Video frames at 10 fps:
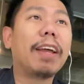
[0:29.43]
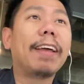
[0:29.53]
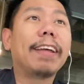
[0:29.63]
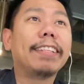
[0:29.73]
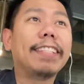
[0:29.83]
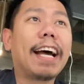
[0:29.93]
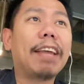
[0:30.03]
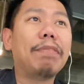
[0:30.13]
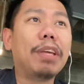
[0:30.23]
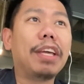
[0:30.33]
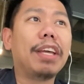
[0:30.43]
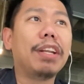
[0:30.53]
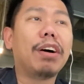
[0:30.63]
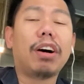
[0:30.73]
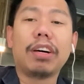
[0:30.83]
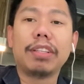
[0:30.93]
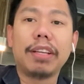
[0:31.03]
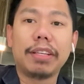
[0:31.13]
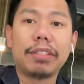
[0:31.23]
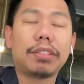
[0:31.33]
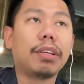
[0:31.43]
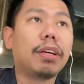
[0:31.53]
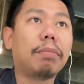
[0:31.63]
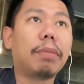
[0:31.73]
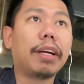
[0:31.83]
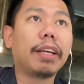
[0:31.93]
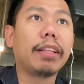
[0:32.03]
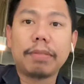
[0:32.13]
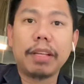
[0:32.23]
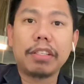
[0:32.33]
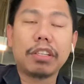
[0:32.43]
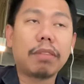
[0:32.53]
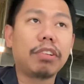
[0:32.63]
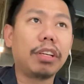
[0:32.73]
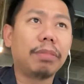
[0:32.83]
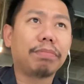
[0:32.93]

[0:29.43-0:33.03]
dive in on this market. In summary,